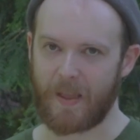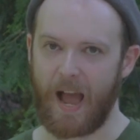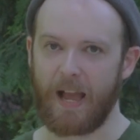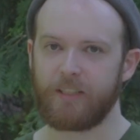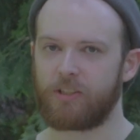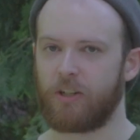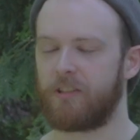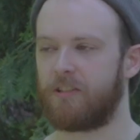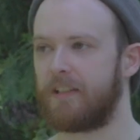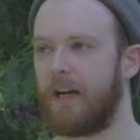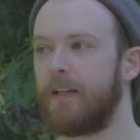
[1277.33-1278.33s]
I just started
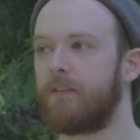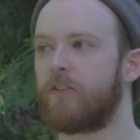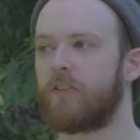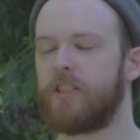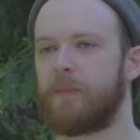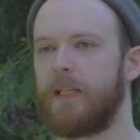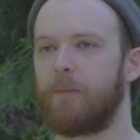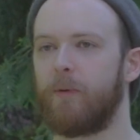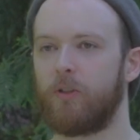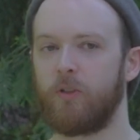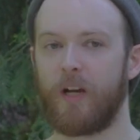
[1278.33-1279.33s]
crying for these
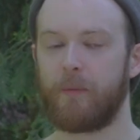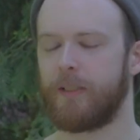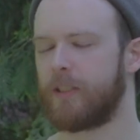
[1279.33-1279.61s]
people who I'd been